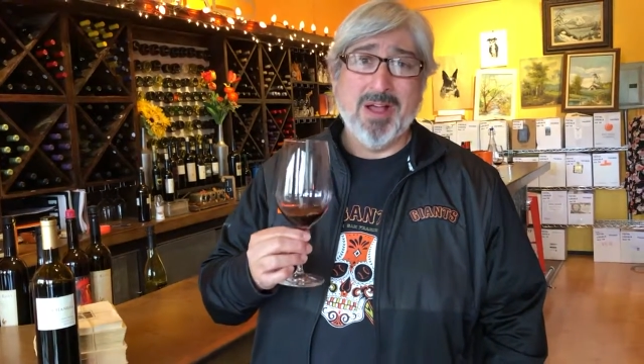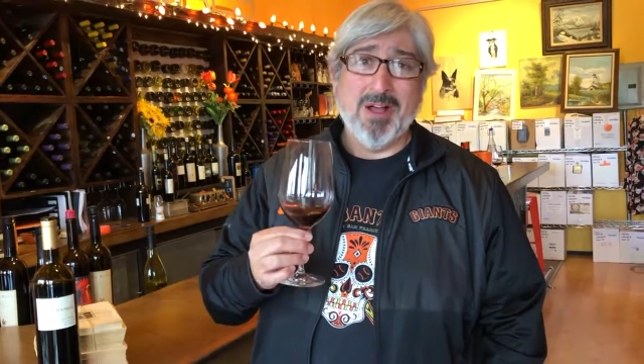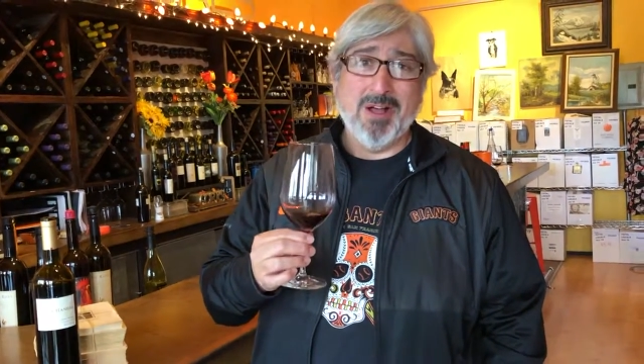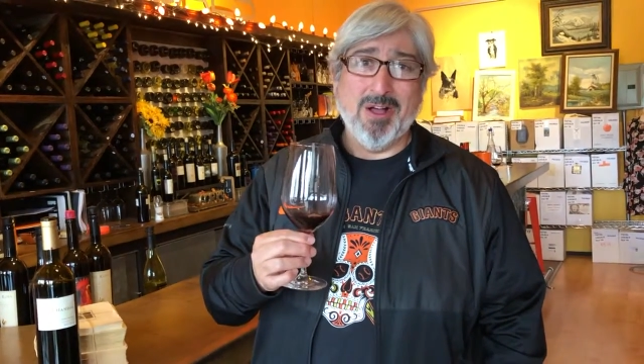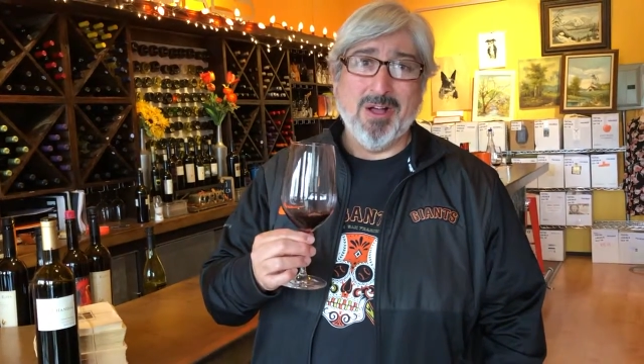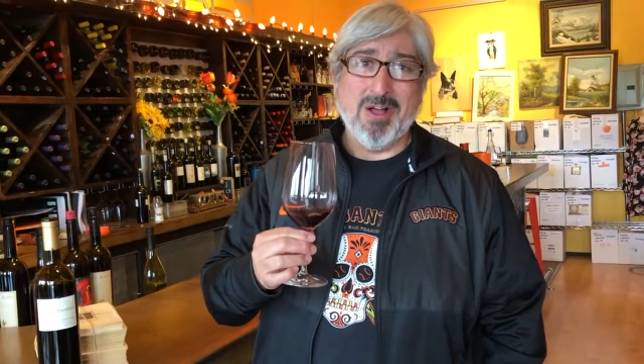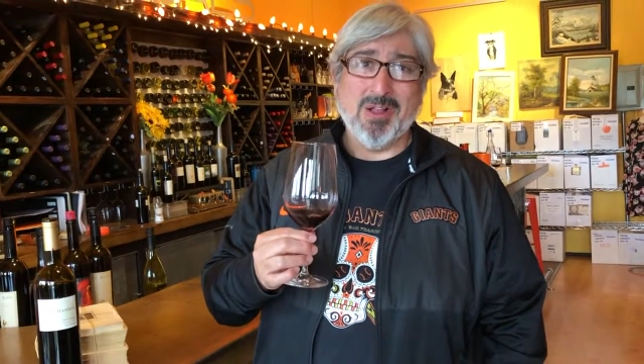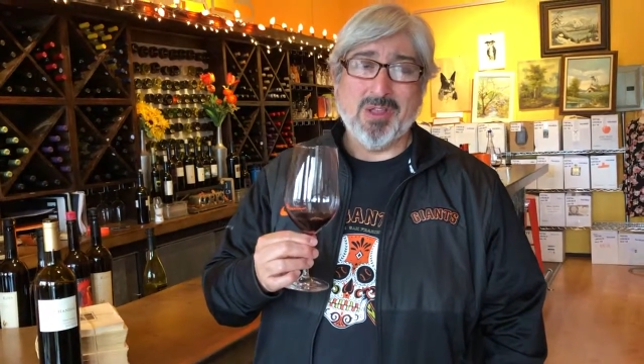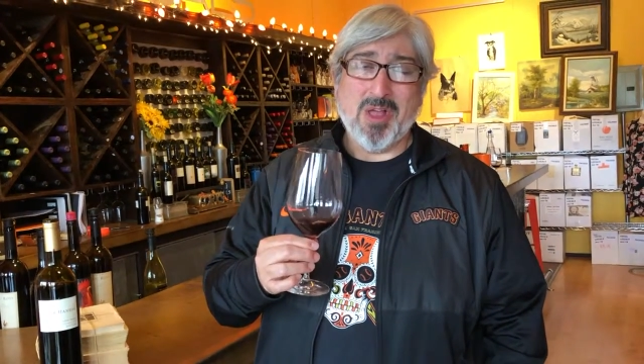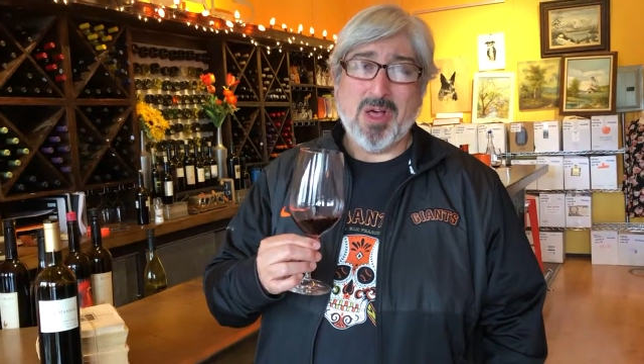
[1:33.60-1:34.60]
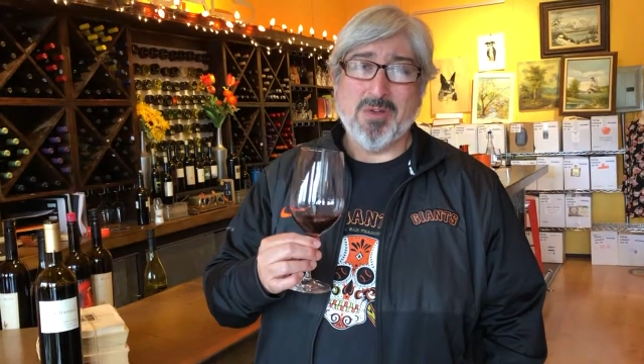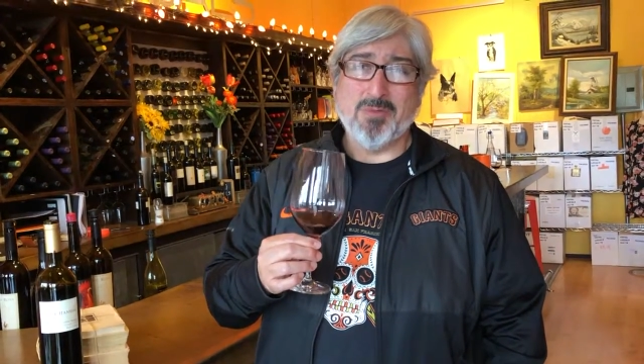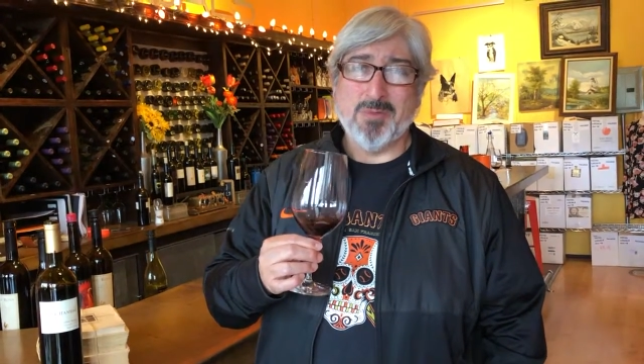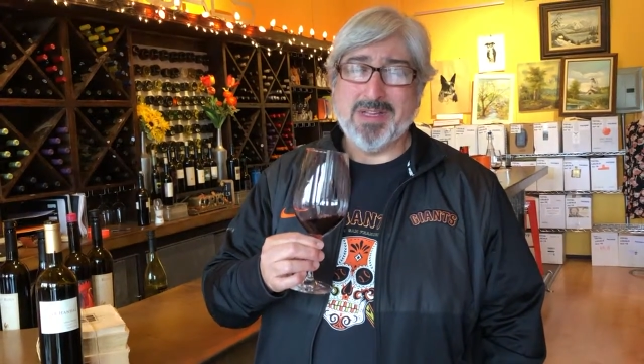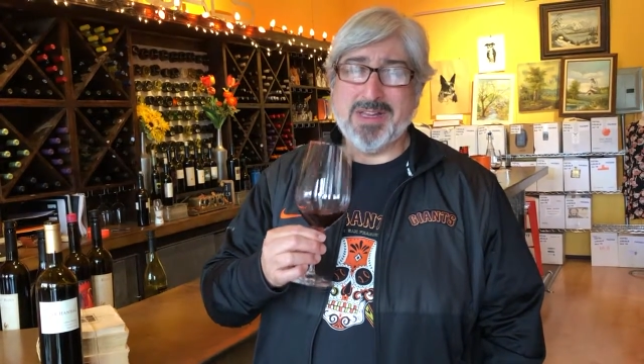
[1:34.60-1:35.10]
A lot
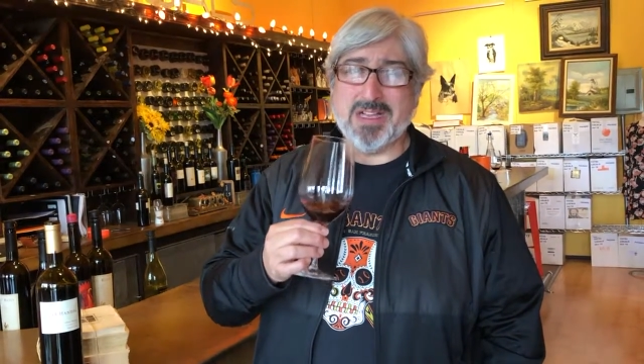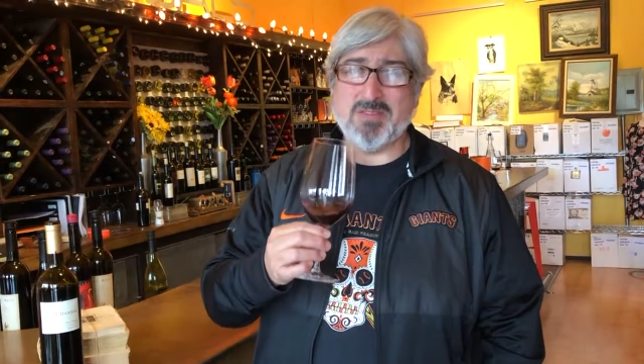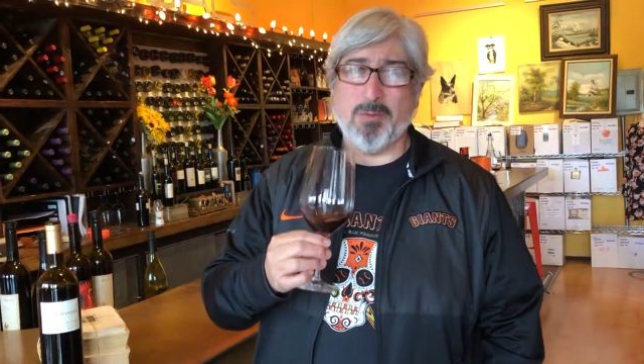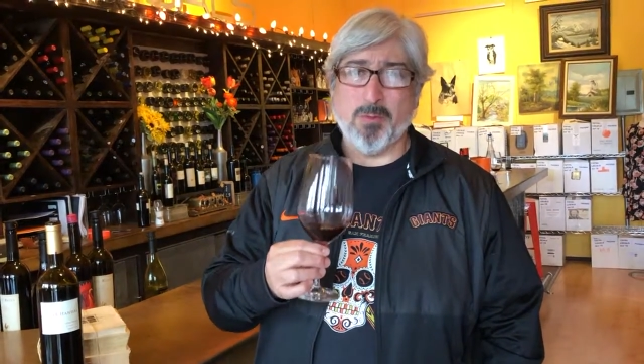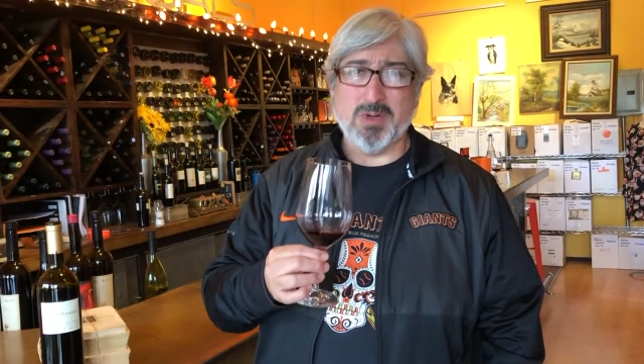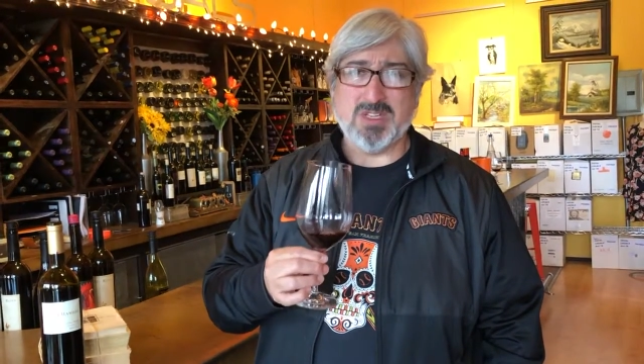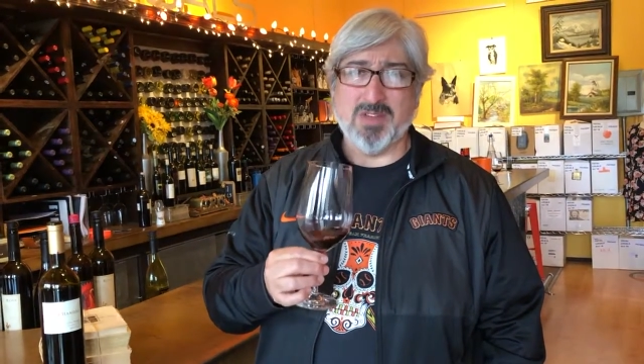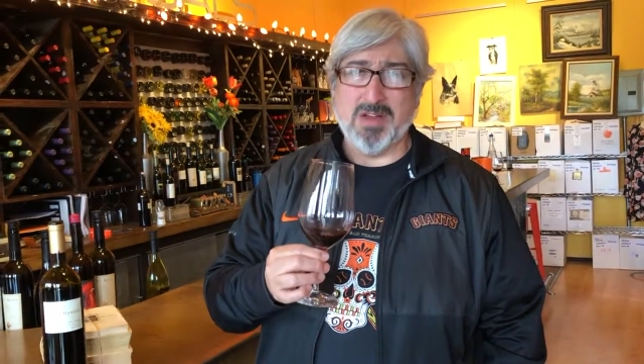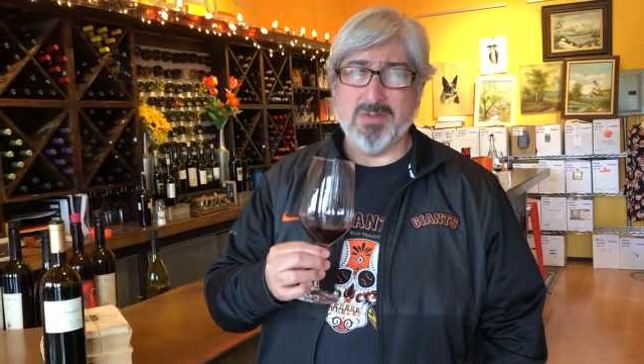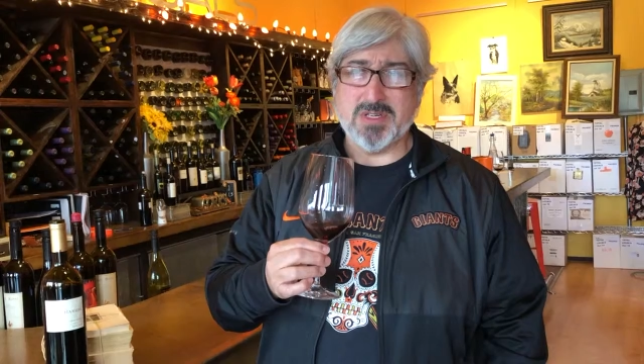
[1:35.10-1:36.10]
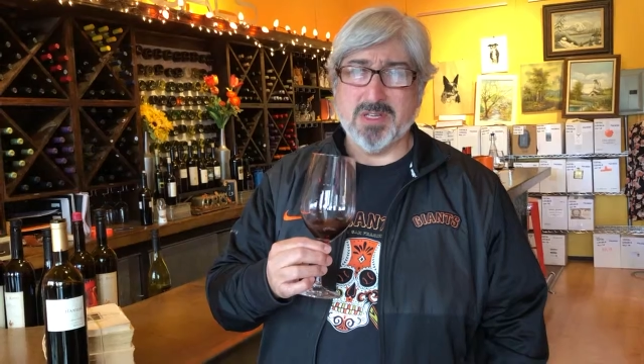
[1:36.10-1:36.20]
of really nice forest flavors.